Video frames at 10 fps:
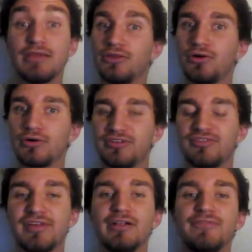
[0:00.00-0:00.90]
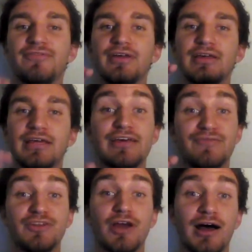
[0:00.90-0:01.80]
in the course itself.
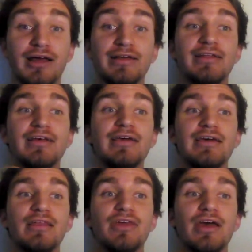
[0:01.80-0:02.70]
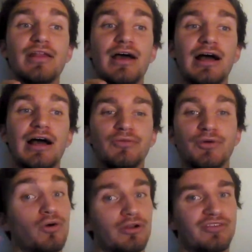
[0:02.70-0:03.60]
If not, then I'm
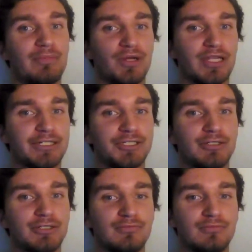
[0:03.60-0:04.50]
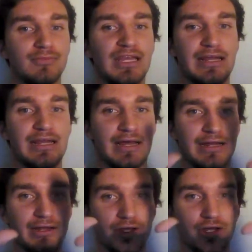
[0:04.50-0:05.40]
going to record a separate lecture and
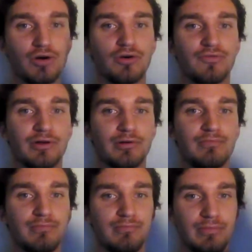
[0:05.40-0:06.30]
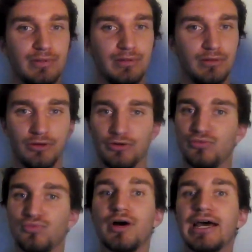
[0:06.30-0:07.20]
kind of go over,
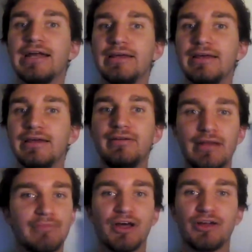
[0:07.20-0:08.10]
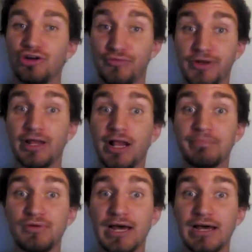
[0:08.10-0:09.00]
here's what I did. I'm not sure if it'll
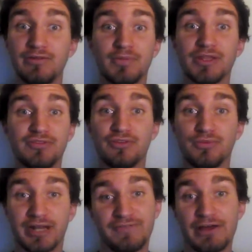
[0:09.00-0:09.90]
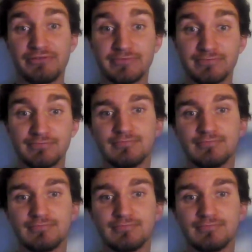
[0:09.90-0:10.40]
help you guys, but this is what I found.